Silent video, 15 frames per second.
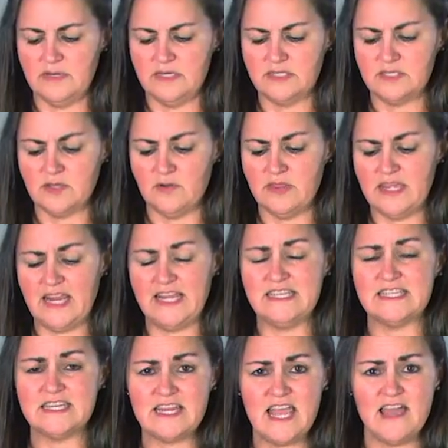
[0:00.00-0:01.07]
so that I
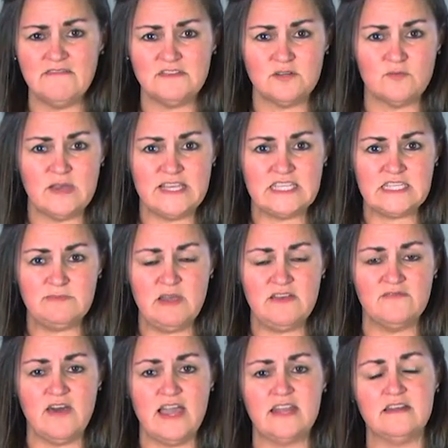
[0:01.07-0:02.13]
didn't have to waste my
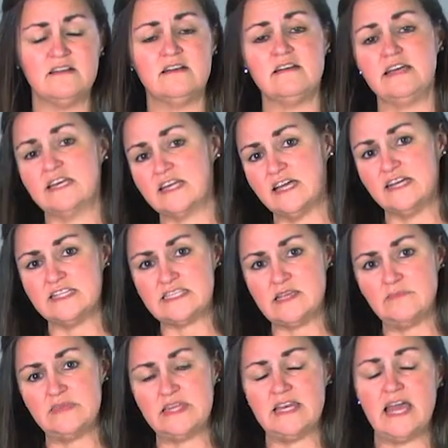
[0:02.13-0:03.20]
vinyl and cut
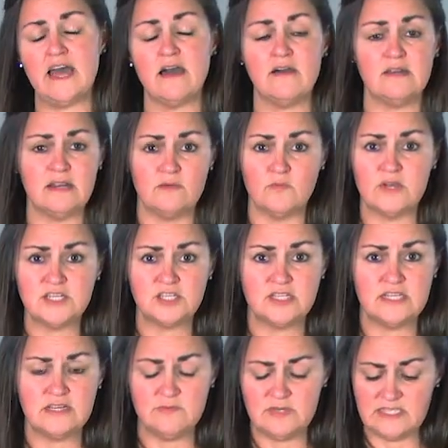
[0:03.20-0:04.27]
something out and wish
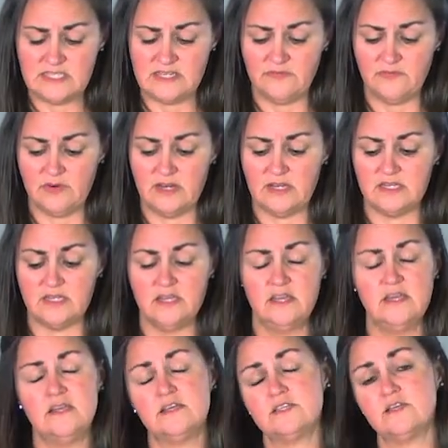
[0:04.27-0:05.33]
that it was different.
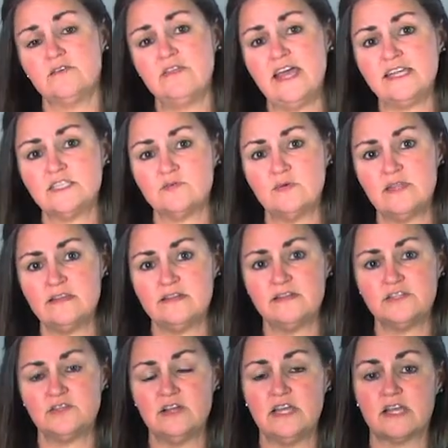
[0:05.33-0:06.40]
So that's one
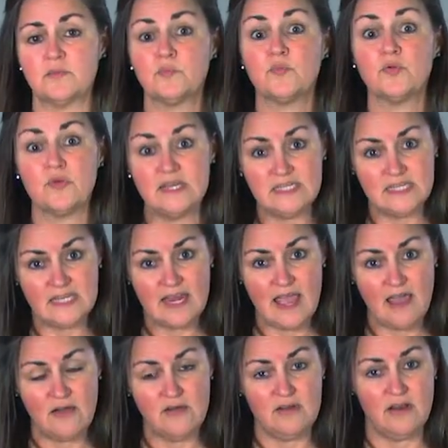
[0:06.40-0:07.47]
little trick. Print it
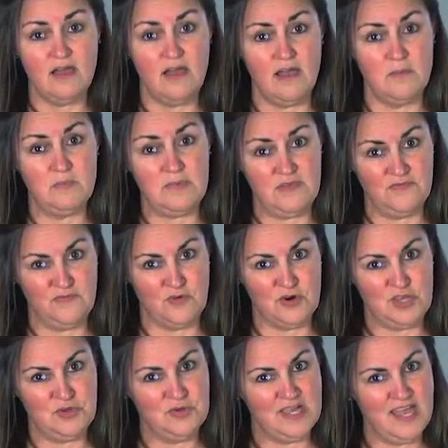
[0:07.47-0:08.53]
out before
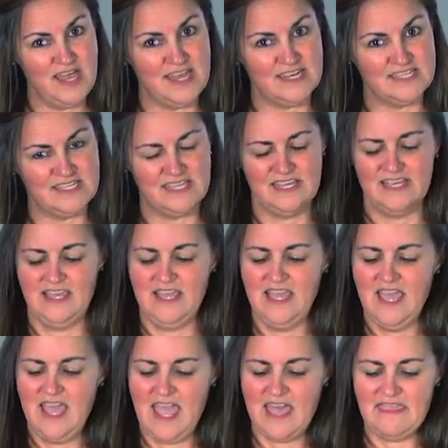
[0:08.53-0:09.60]
you cut,
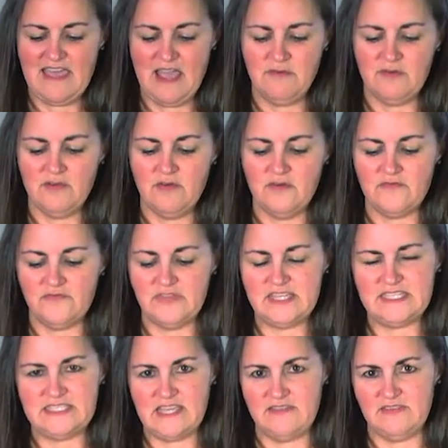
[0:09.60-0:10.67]
and that will
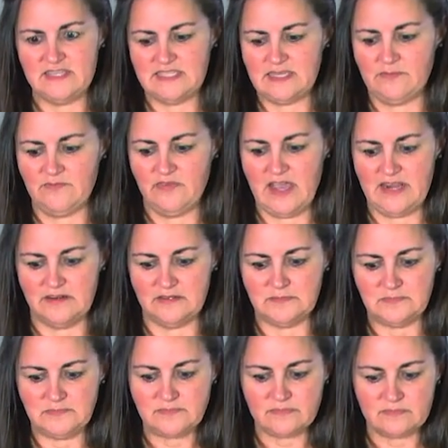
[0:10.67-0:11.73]
hopefully save you some vinyl.